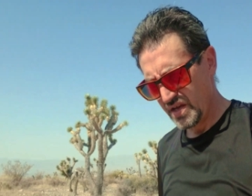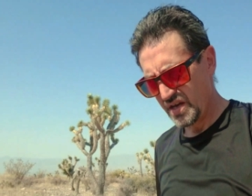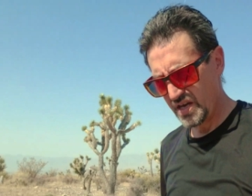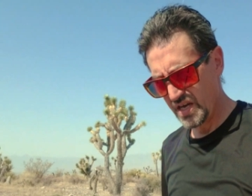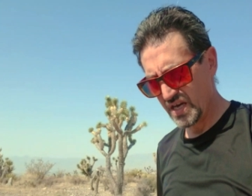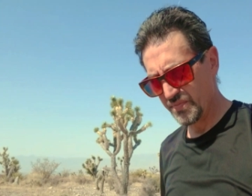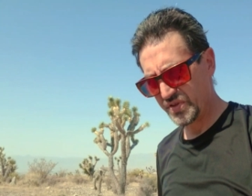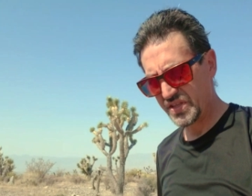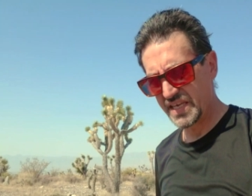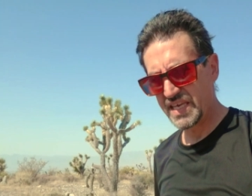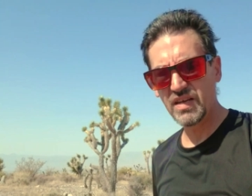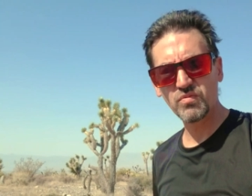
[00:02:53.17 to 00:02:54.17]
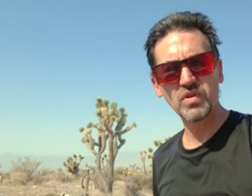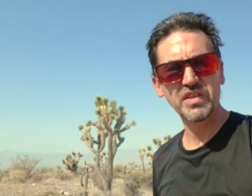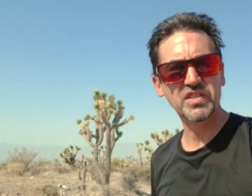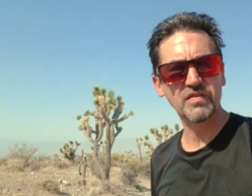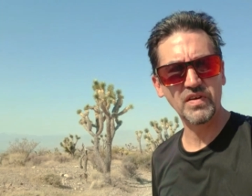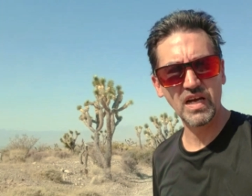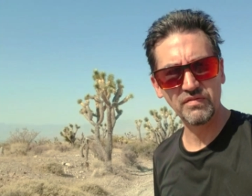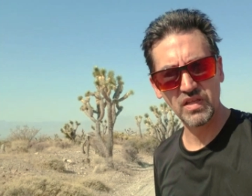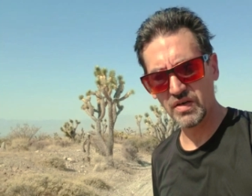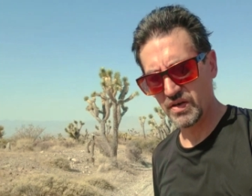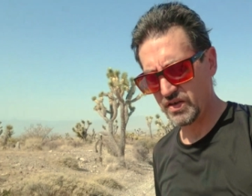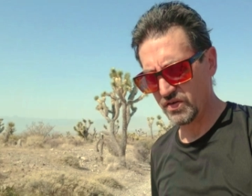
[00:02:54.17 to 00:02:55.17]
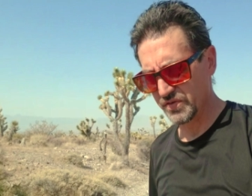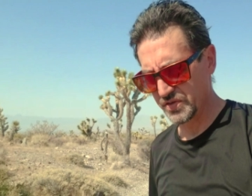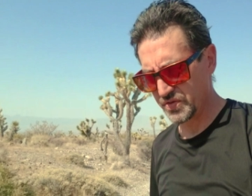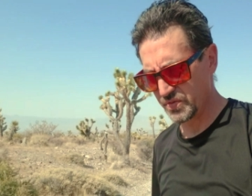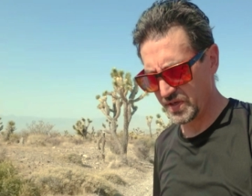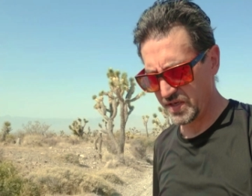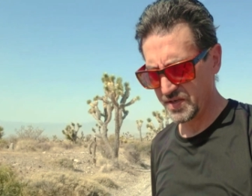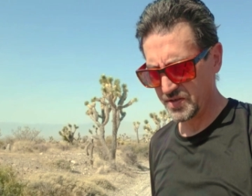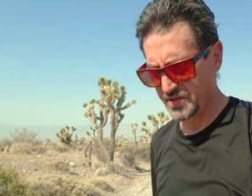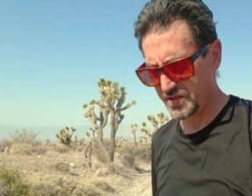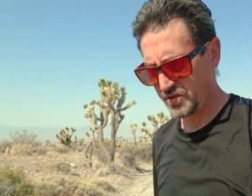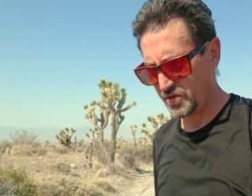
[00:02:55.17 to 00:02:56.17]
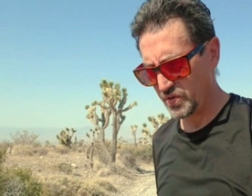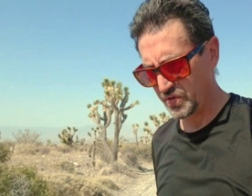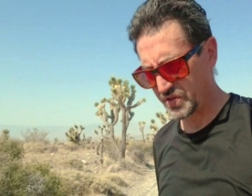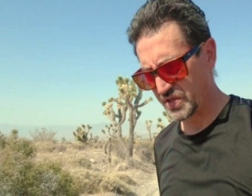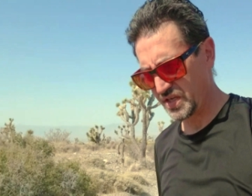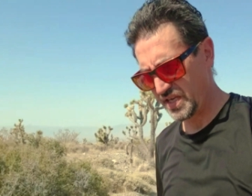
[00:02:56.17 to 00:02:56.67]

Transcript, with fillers: But they can't really survive Larry over 3 years use